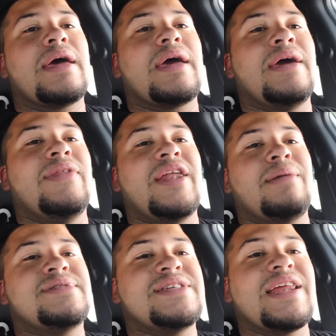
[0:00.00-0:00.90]
and then
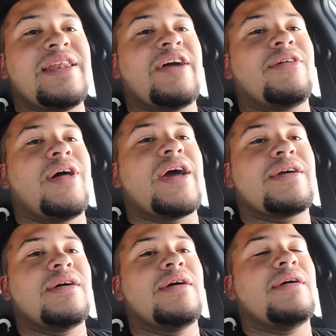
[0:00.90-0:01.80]
I'm sitting there
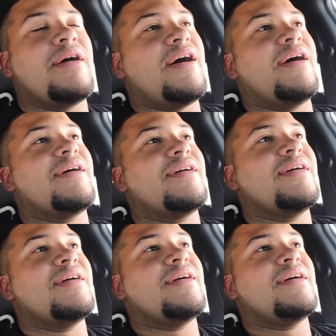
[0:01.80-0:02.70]
like, huh,
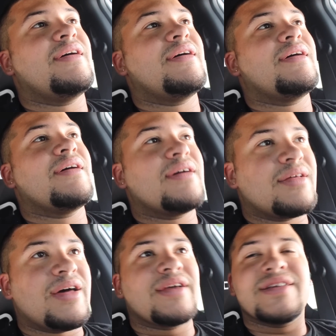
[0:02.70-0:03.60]

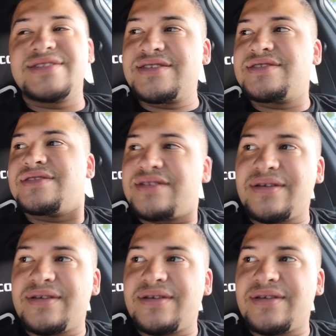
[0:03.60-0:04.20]
like this is,